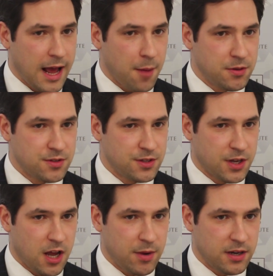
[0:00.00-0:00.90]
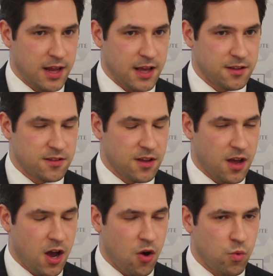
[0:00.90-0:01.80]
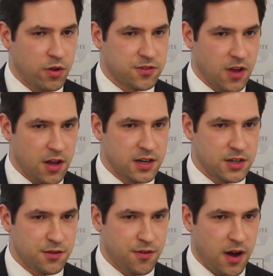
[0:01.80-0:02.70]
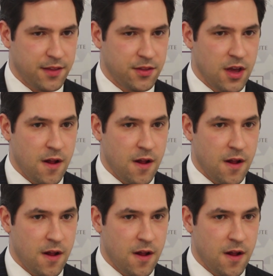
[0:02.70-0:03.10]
happens in the coming days will certainly define